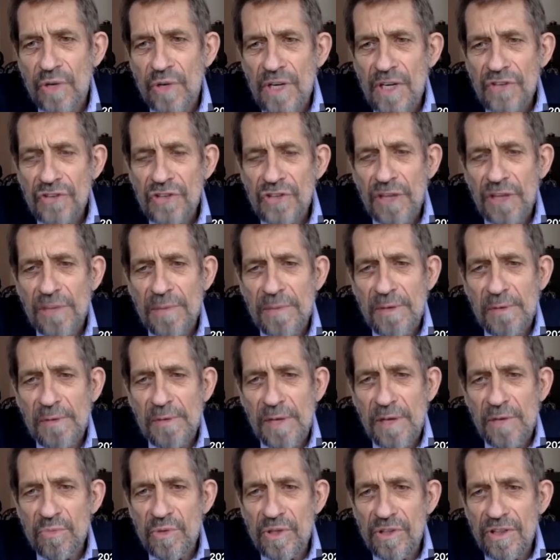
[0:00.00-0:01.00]
So let me
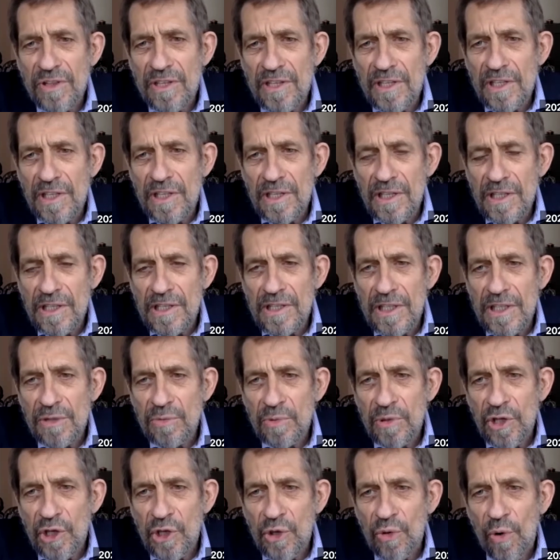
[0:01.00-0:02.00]
begin with the
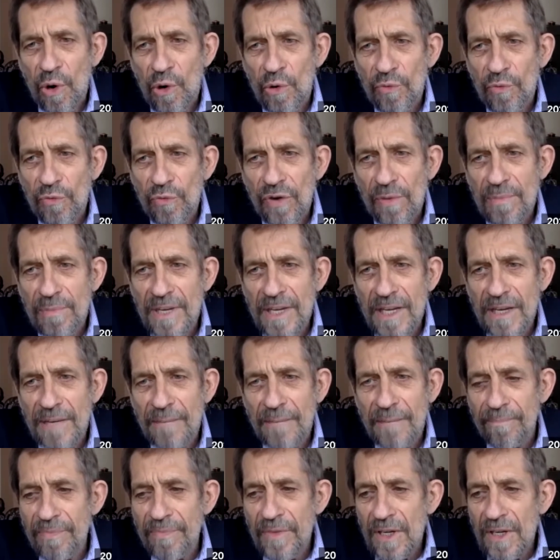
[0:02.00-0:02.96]
quote from him.